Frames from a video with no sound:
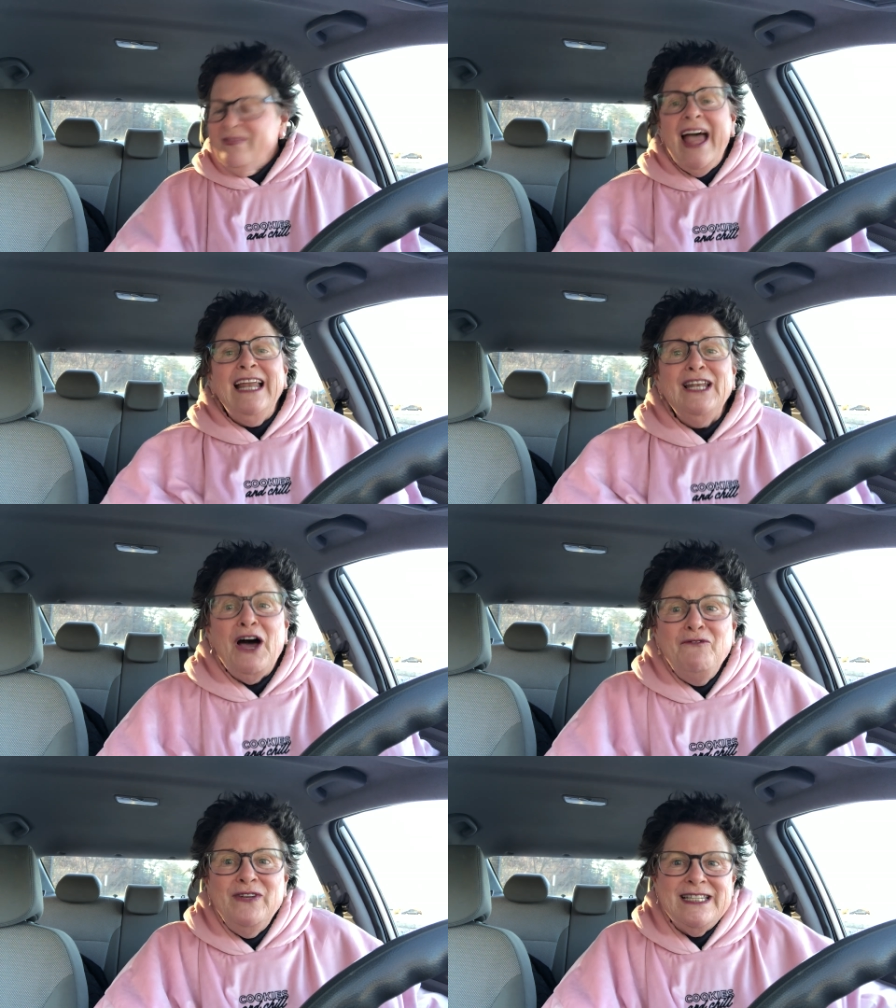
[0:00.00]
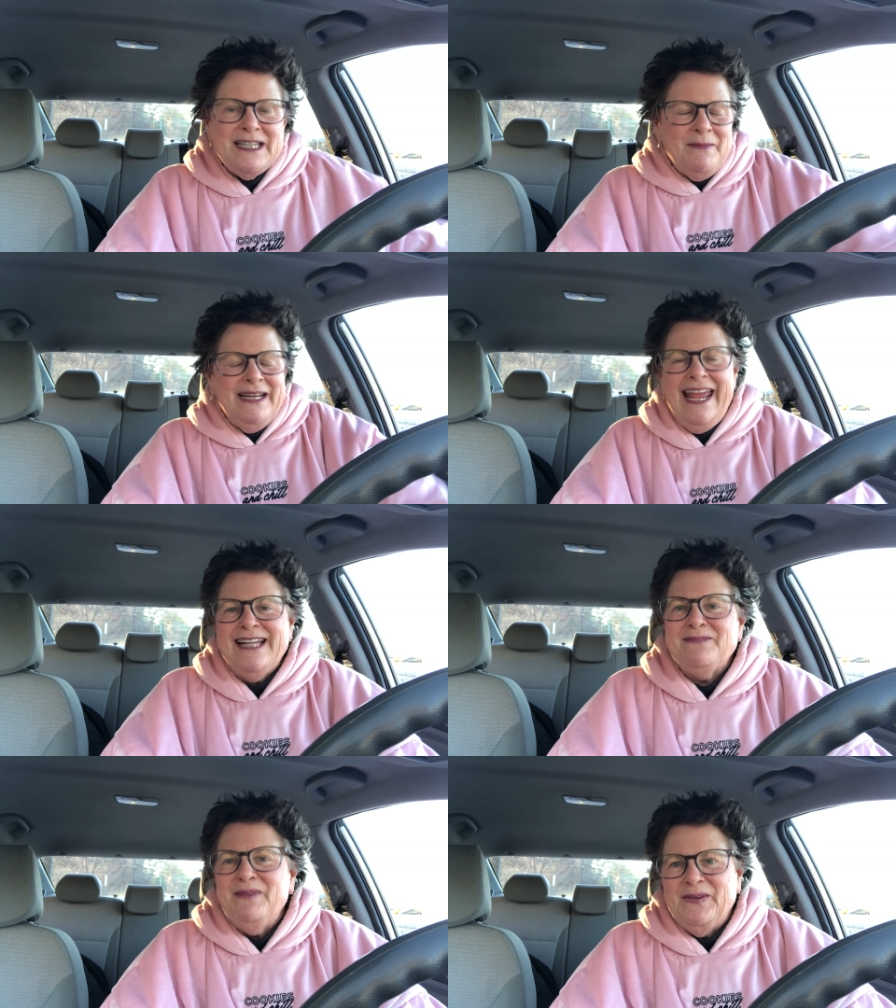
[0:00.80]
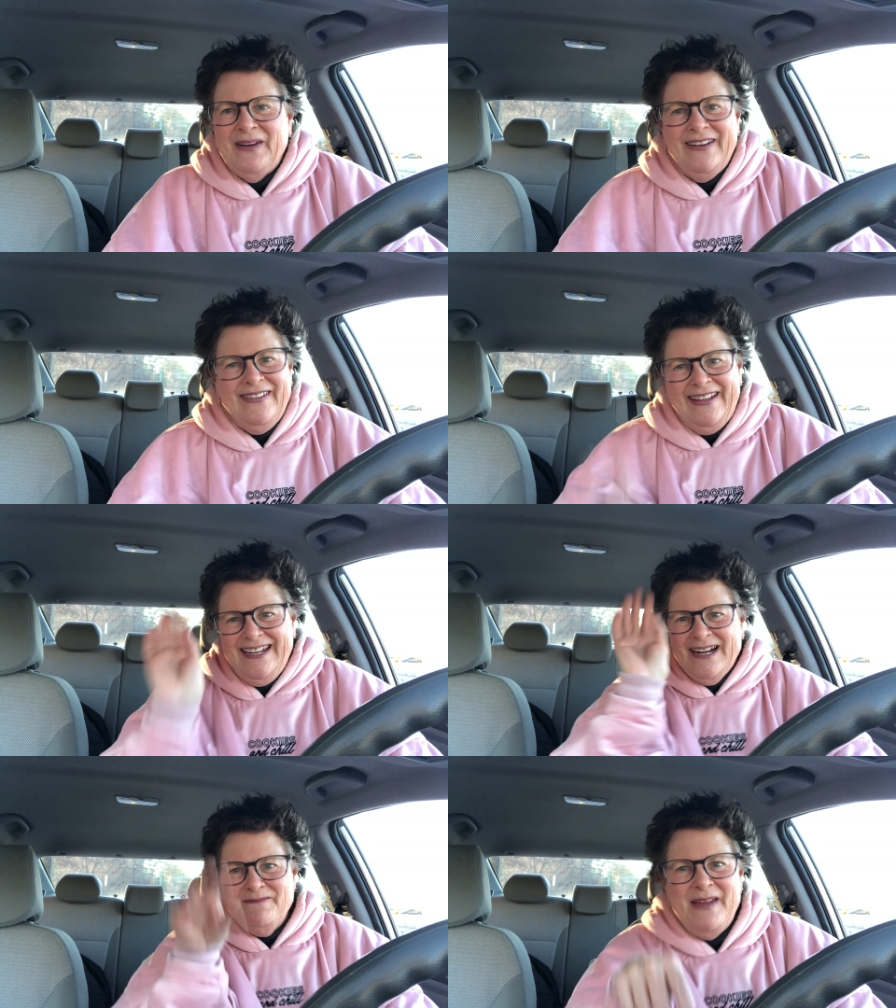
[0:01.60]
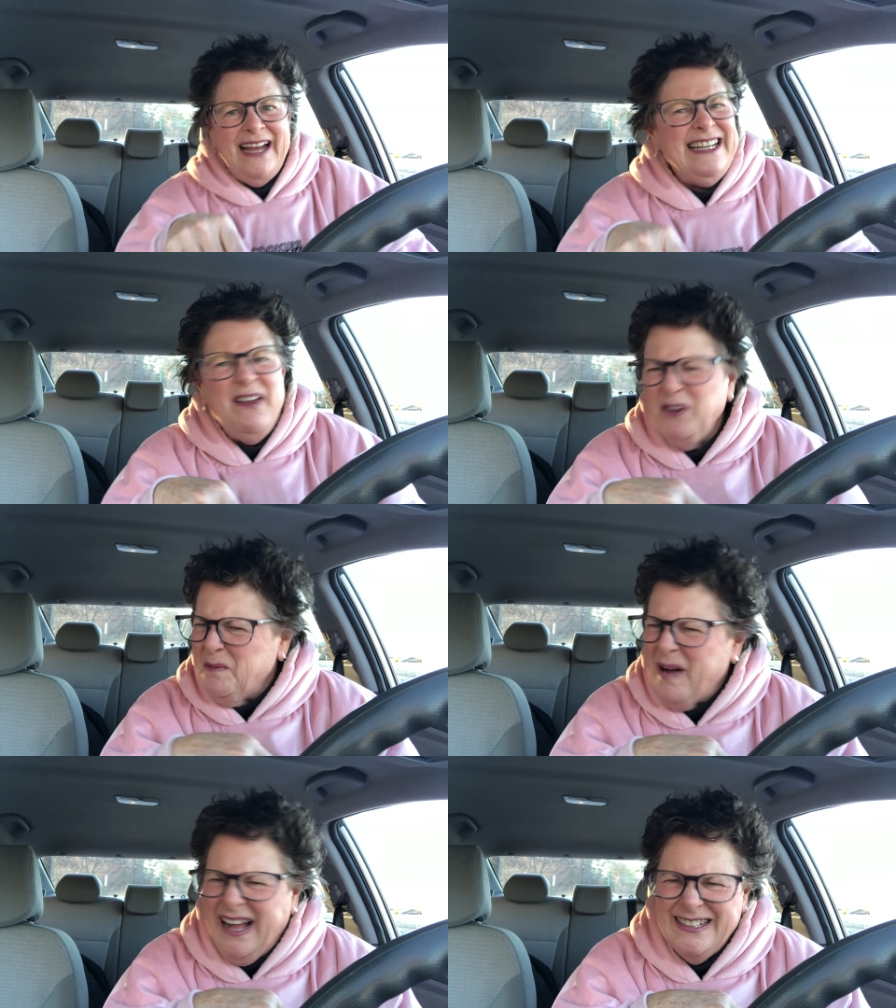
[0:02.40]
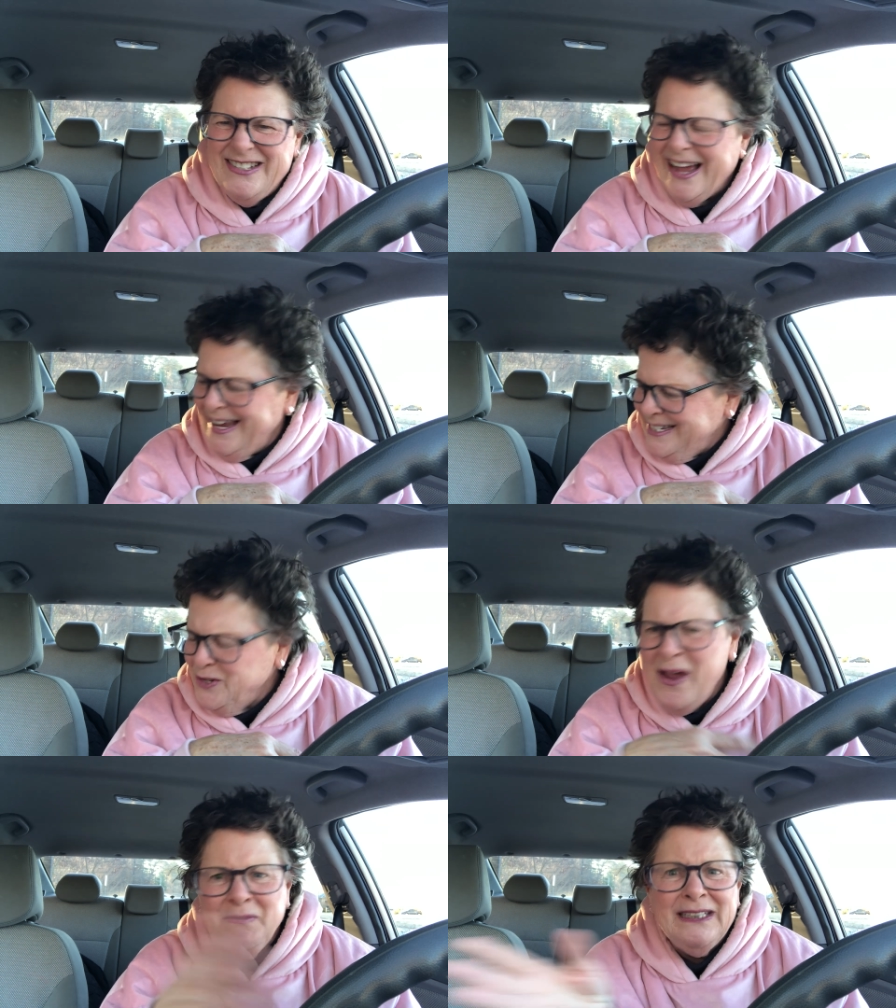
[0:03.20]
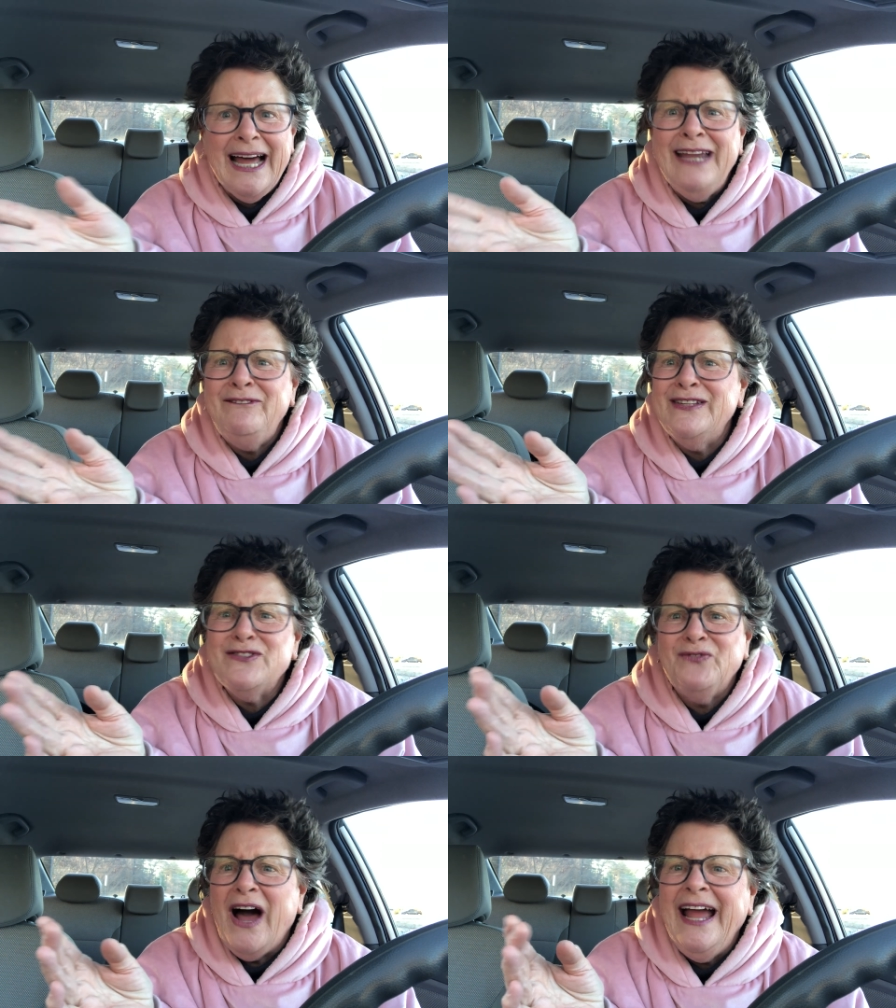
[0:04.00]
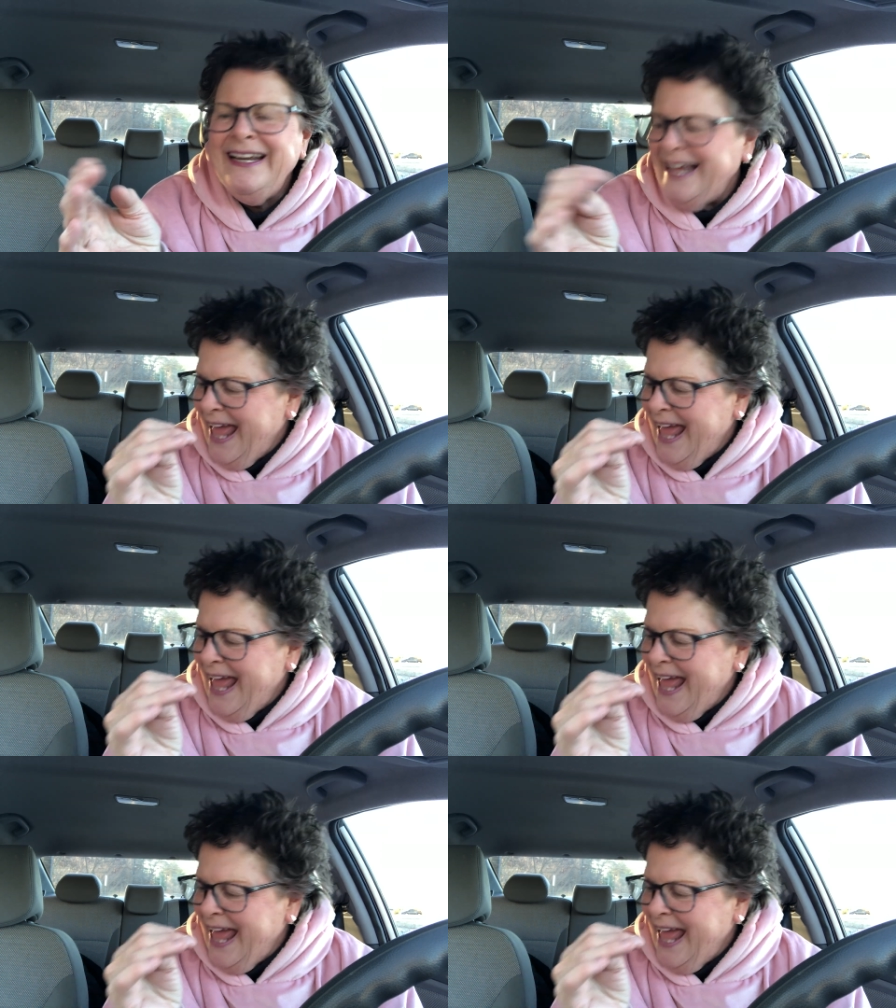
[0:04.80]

I love when somebody hasn't been around and then they come back. Never apologize. You have a life. It's fine.